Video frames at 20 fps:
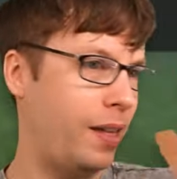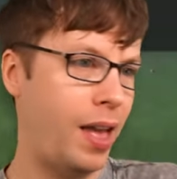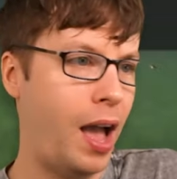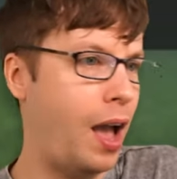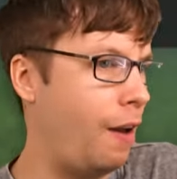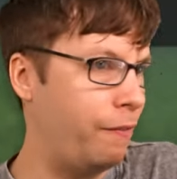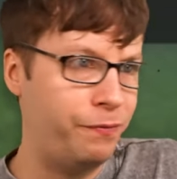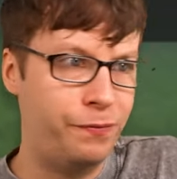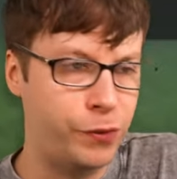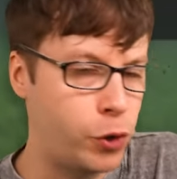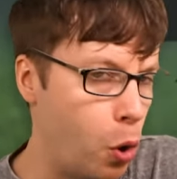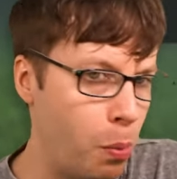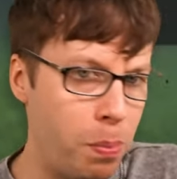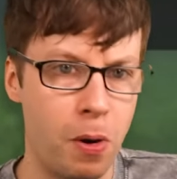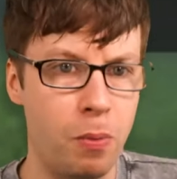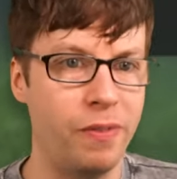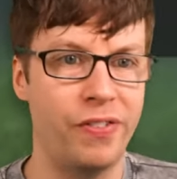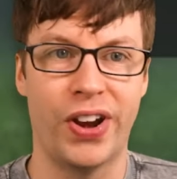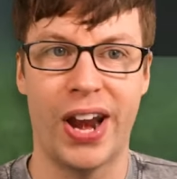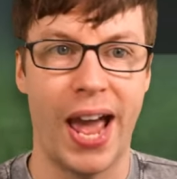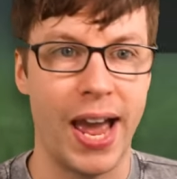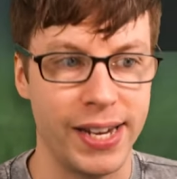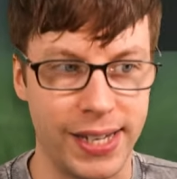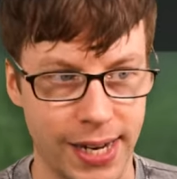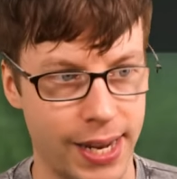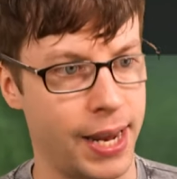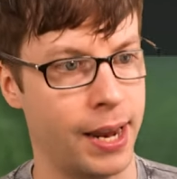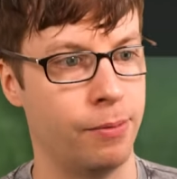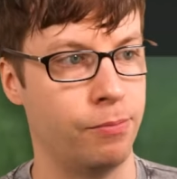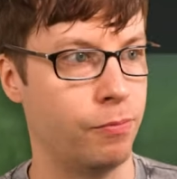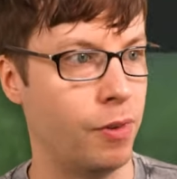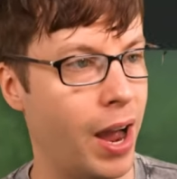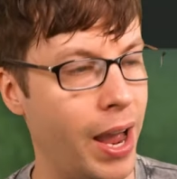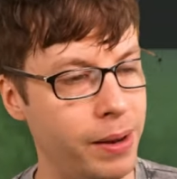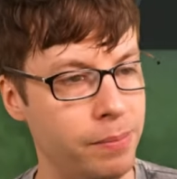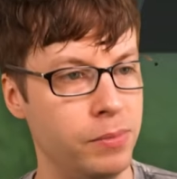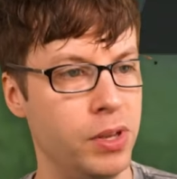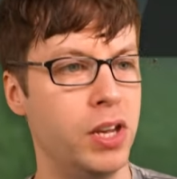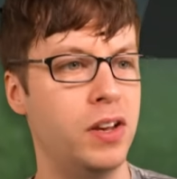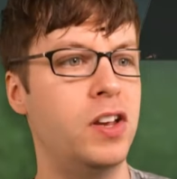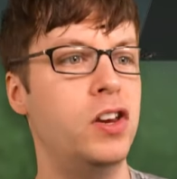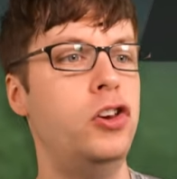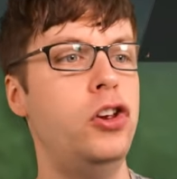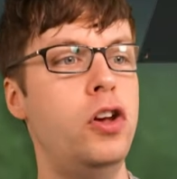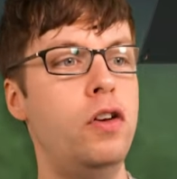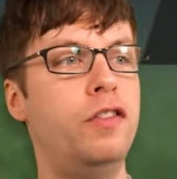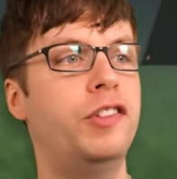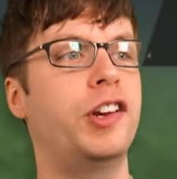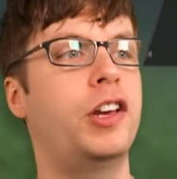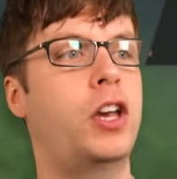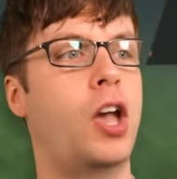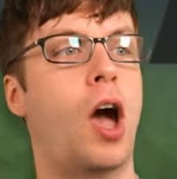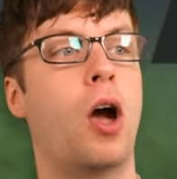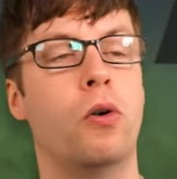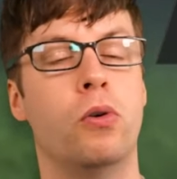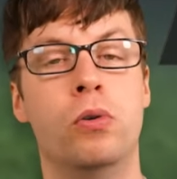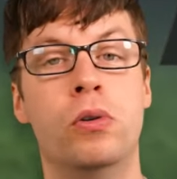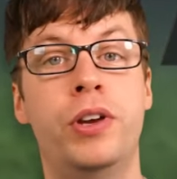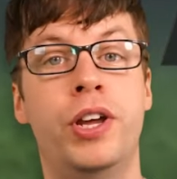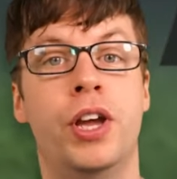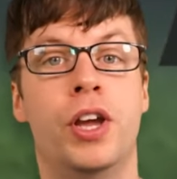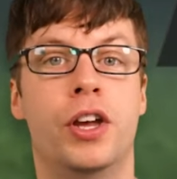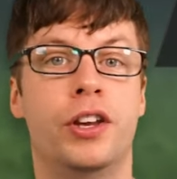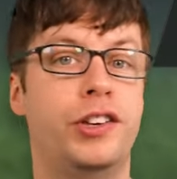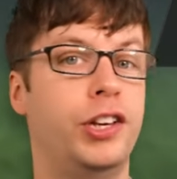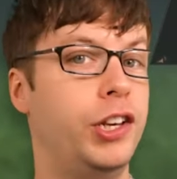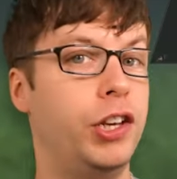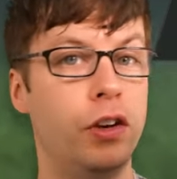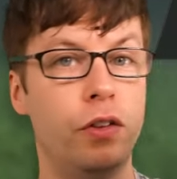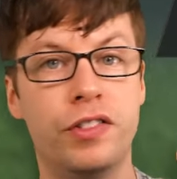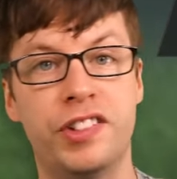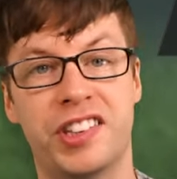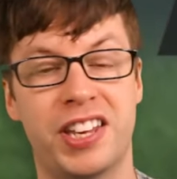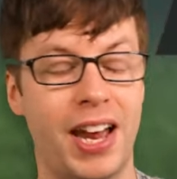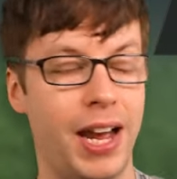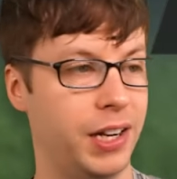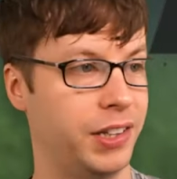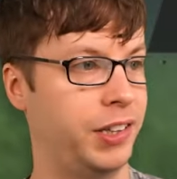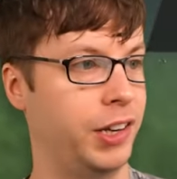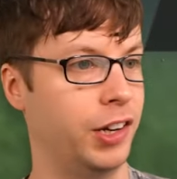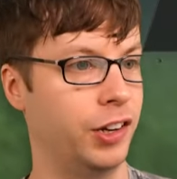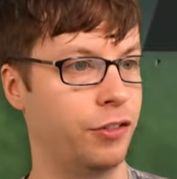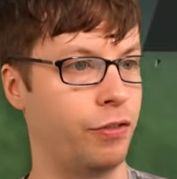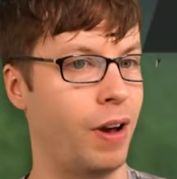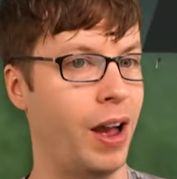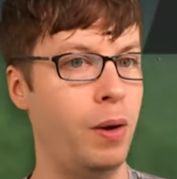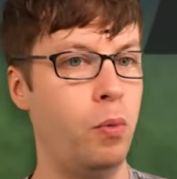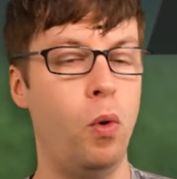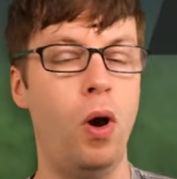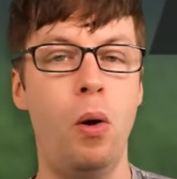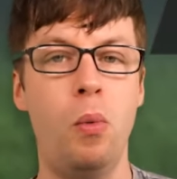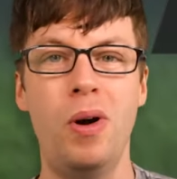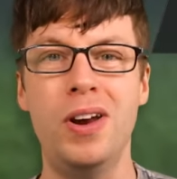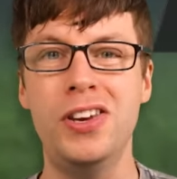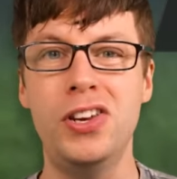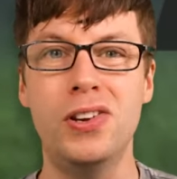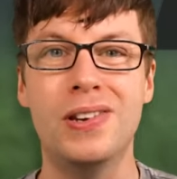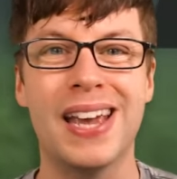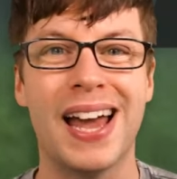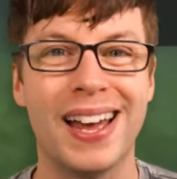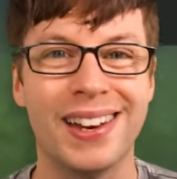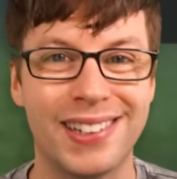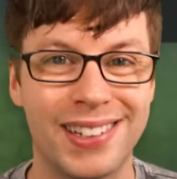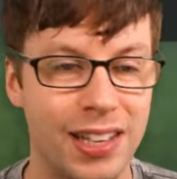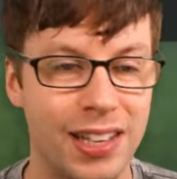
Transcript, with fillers: I've come up with an idea, right? You can use a code to use tactics, right? What I want you guys